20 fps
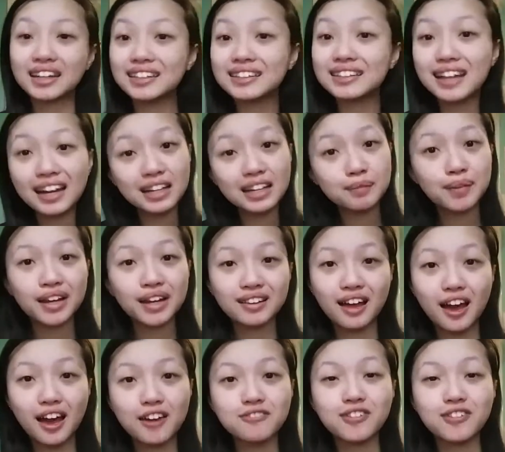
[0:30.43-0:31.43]
I need that in
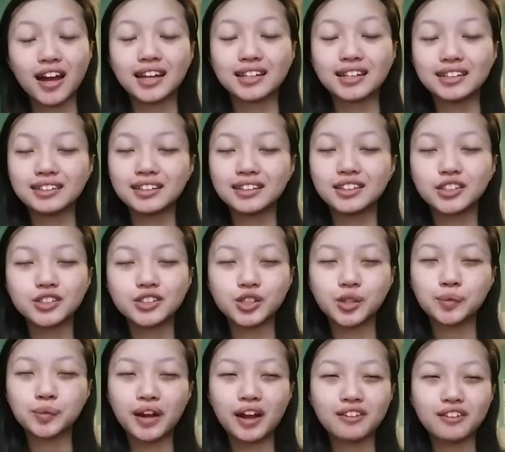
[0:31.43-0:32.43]
my life. I need Nina
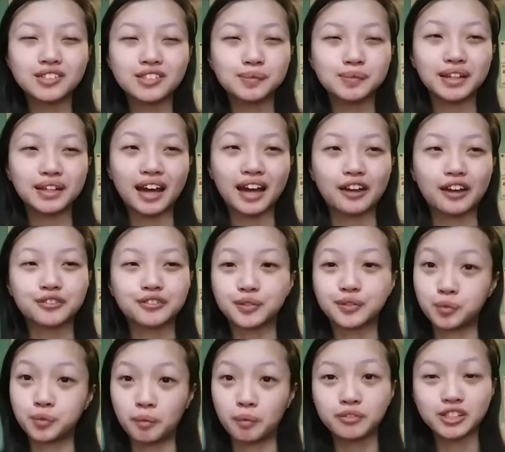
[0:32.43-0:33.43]
Dobrev to be
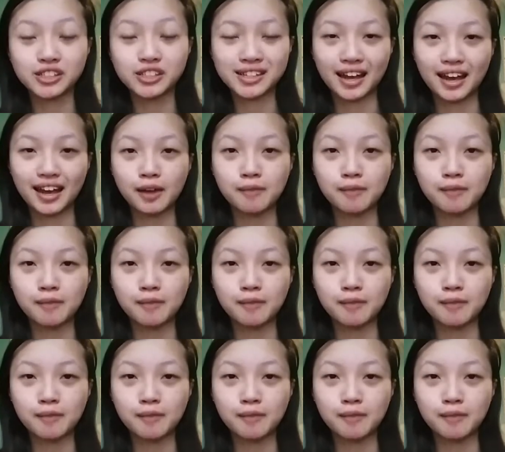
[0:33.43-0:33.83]
Catherine one more